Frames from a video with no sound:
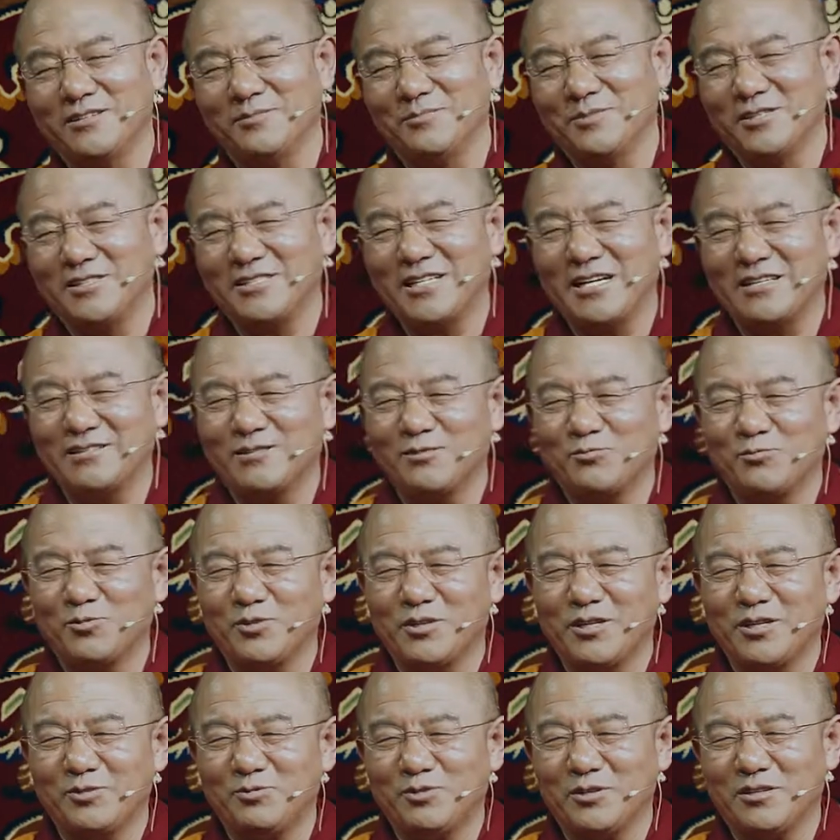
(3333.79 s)
When I went
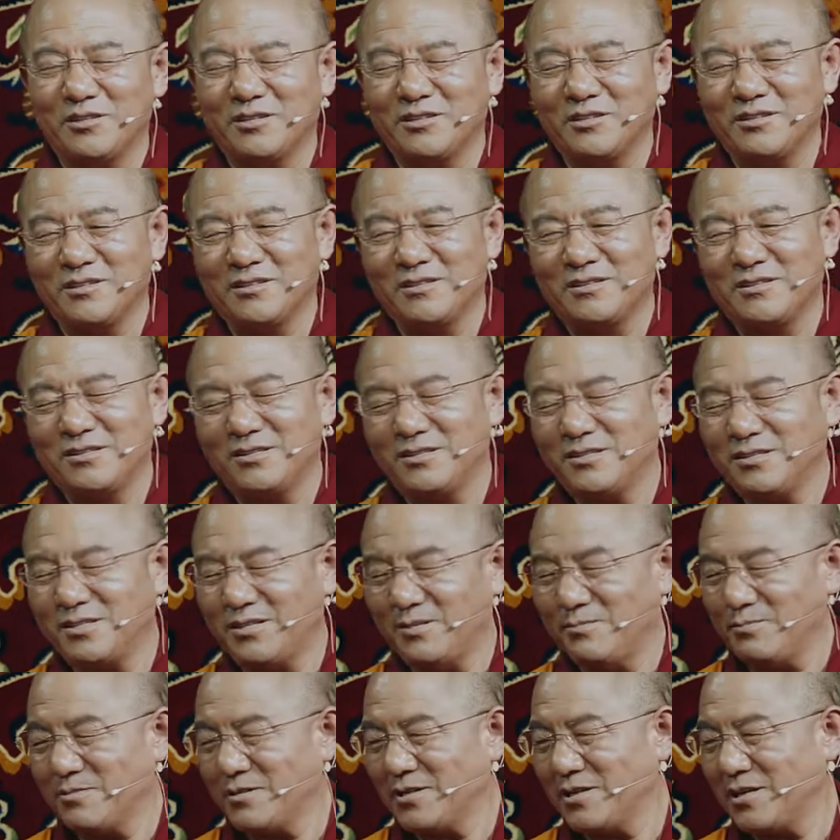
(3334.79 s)
to United
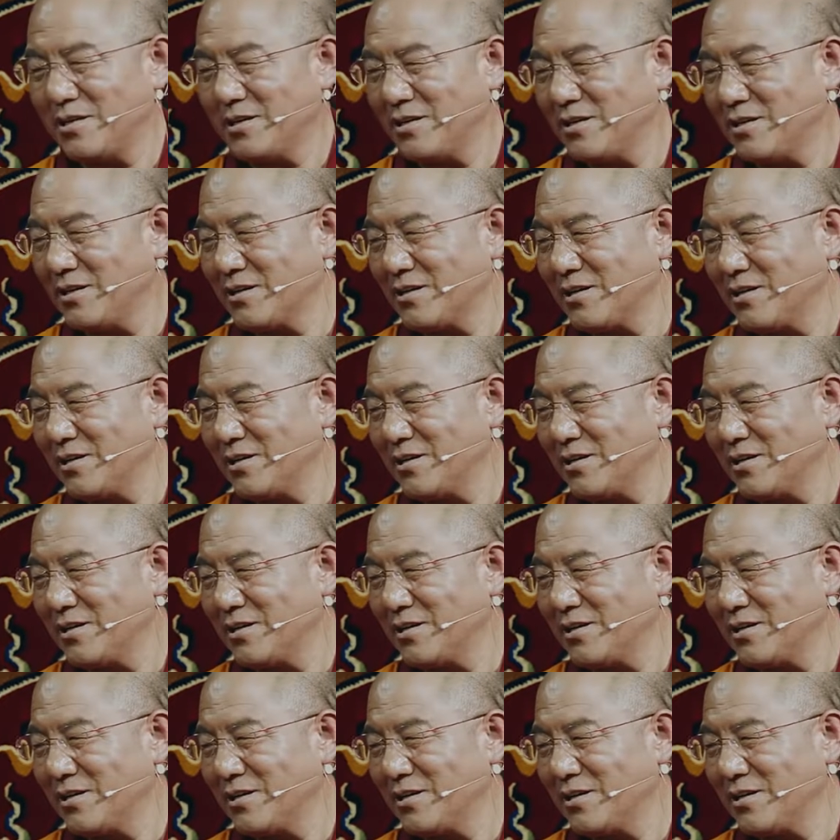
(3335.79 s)
States,